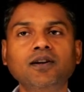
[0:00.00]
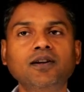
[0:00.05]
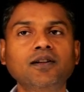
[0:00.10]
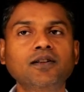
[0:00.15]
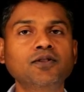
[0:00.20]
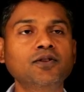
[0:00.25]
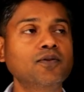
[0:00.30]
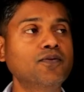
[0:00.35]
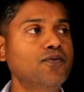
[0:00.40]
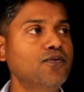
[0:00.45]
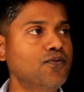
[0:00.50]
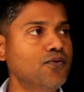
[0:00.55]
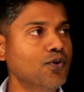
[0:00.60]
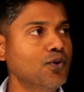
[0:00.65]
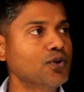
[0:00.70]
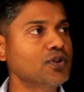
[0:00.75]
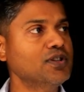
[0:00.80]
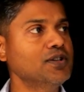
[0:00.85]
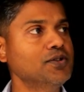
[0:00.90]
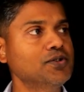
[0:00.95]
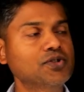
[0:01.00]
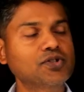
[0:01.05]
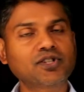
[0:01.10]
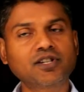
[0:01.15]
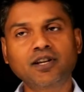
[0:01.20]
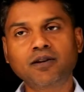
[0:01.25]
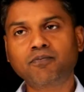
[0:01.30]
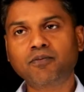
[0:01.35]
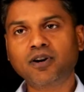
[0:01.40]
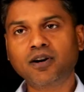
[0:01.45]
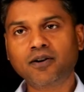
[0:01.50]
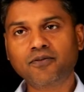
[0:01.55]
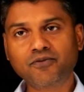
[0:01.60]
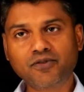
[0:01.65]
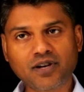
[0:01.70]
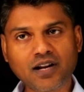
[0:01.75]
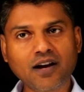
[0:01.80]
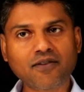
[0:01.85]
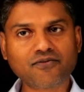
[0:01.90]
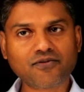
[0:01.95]
the 4th step of
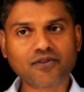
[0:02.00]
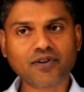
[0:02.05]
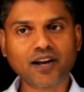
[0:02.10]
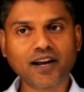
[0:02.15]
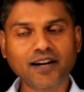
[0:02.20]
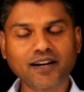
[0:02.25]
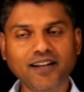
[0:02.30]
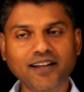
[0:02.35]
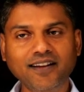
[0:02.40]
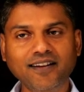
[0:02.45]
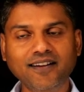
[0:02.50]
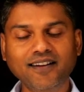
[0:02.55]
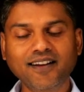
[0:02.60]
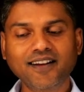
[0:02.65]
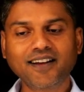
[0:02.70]
draft writing.